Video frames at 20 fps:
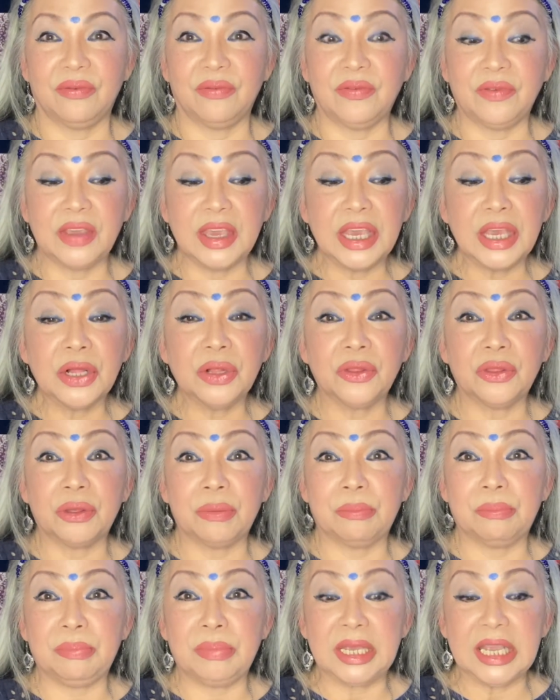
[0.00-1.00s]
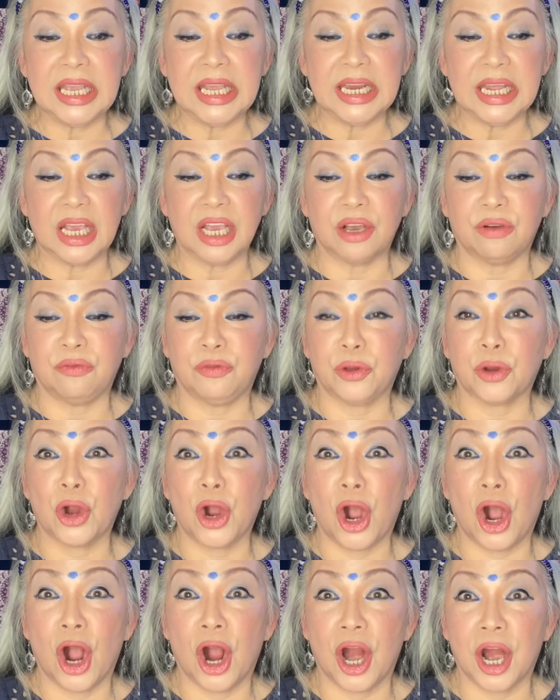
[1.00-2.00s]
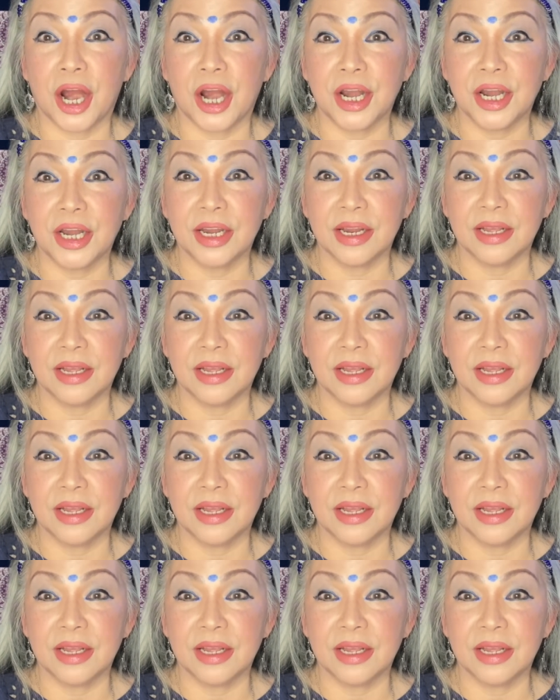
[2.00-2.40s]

Feel the beating of your heart